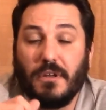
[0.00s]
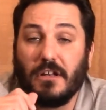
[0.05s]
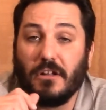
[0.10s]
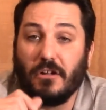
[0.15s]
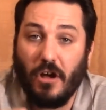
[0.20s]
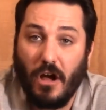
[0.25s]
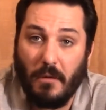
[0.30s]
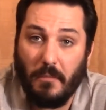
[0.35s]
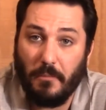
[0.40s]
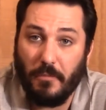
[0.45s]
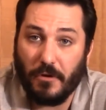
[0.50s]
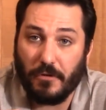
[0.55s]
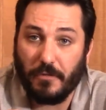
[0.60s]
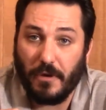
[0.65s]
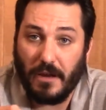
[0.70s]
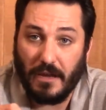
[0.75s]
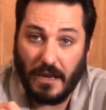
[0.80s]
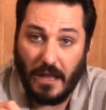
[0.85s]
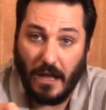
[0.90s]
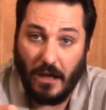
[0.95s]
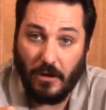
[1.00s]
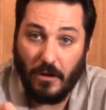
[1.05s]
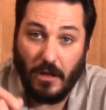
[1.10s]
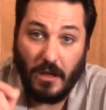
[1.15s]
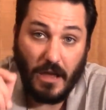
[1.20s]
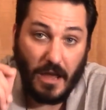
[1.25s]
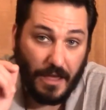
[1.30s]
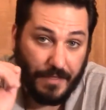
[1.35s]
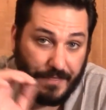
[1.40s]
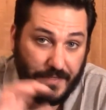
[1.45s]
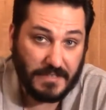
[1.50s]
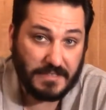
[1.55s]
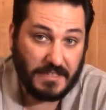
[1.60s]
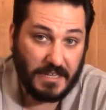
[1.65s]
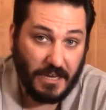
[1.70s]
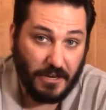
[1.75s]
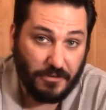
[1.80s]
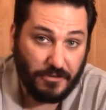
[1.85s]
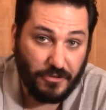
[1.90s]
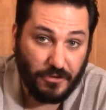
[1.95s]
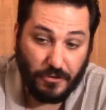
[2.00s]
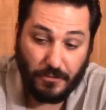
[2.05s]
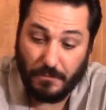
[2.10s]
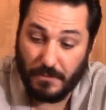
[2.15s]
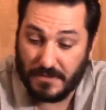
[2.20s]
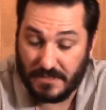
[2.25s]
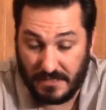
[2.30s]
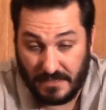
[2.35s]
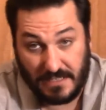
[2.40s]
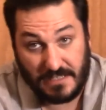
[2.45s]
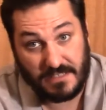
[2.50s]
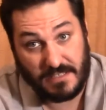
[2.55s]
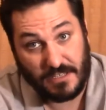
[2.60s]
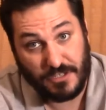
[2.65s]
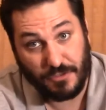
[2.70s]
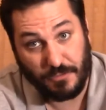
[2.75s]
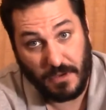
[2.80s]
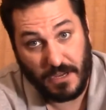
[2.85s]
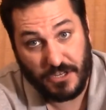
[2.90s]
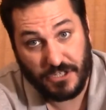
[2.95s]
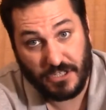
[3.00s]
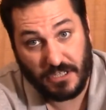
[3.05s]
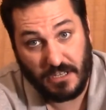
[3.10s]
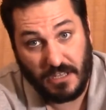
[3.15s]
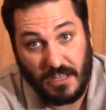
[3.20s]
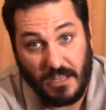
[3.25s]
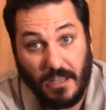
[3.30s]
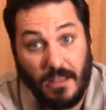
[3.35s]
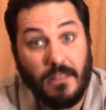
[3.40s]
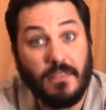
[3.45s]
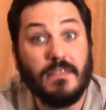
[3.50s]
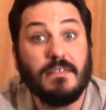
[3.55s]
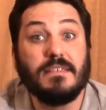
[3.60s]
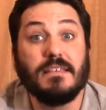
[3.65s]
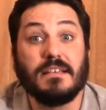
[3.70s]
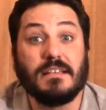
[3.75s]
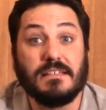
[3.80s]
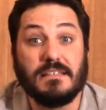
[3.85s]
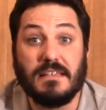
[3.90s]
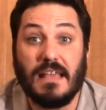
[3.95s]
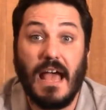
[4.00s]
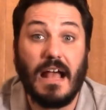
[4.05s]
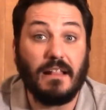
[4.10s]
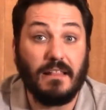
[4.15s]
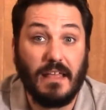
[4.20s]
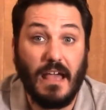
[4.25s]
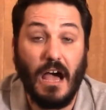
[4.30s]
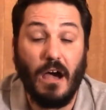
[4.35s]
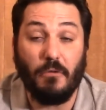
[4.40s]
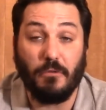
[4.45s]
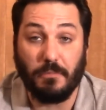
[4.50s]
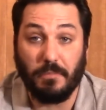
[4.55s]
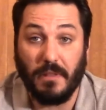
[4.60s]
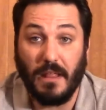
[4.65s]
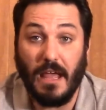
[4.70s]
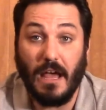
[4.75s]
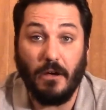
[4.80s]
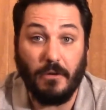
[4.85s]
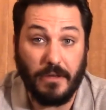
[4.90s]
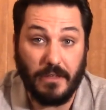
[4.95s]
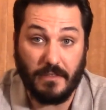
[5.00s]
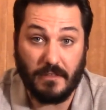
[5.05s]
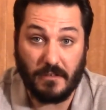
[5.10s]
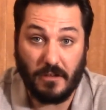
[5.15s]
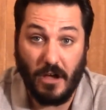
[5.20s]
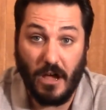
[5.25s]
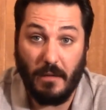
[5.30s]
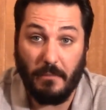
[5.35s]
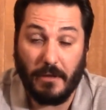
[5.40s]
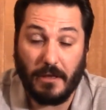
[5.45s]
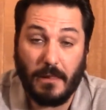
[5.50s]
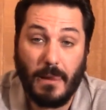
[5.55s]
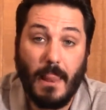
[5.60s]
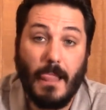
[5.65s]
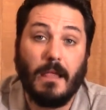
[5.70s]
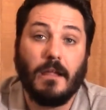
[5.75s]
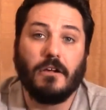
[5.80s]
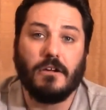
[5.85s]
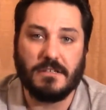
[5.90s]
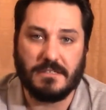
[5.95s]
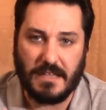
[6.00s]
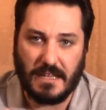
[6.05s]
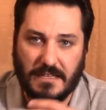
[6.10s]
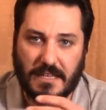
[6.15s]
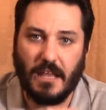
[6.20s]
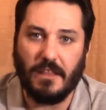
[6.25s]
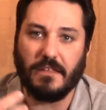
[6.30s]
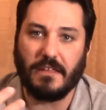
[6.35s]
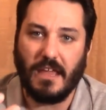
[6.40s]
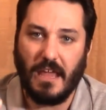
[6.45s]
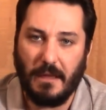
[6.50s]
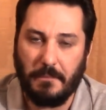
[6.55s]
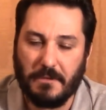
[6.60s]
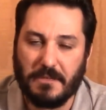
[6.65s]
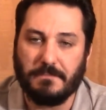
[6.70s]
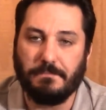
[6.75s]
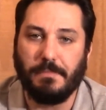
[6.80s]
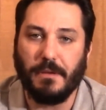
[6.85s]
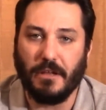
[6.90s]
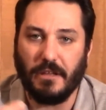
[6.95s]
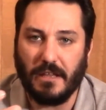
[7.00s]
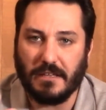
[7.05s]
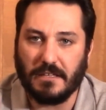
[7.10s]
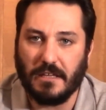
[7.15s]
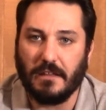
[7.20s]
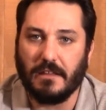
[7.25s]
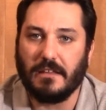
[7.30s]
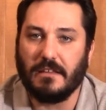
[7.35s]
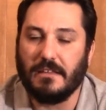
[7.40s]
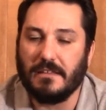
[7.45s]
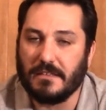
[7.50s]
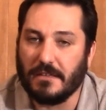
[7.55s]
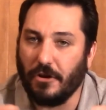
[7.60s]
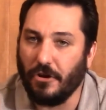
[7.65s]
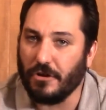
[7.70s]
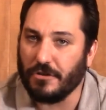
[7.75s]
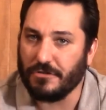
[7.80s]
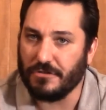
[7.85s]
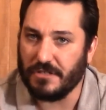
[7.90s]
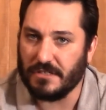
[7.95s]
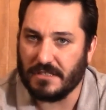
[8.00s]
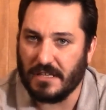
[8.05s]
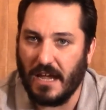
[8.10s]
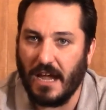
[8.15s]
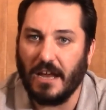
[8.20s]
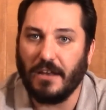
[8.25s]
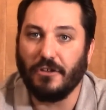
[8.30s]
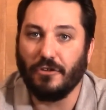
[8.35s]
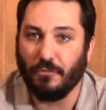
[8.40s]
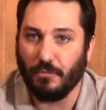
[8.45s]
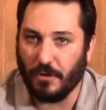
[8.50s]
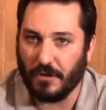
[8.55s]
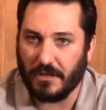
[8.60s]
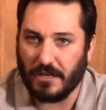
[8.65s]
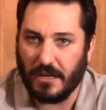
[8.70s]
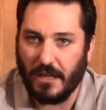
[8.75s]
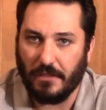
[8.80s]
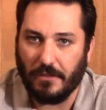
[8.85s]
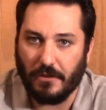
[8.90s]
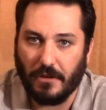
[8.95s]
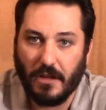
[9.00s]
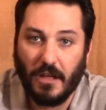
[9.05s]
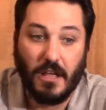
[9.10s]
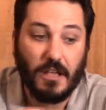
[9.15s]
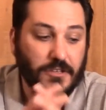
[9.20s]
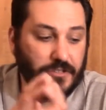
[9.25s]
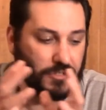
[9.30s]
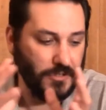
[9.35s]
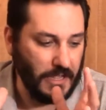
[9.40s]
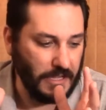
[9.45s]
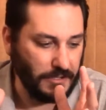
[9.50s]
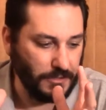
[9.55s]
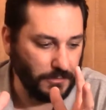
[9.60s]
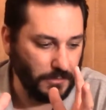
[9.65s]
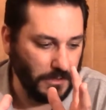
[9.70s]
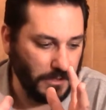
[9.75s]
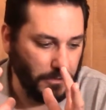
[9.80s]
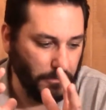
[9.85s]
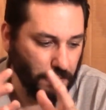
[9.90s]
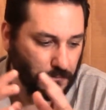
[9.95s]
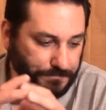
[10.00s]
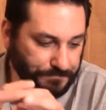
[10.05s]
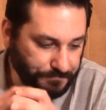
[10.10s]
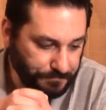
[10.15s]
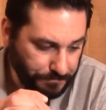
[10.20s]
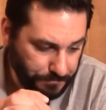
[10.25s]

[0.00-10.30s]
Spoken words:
comic book right now and this character was in this situation, this is exactly how it would play out in the comic. Because that's how the game is built. That's how these cards are designed to work together. So that's really cool.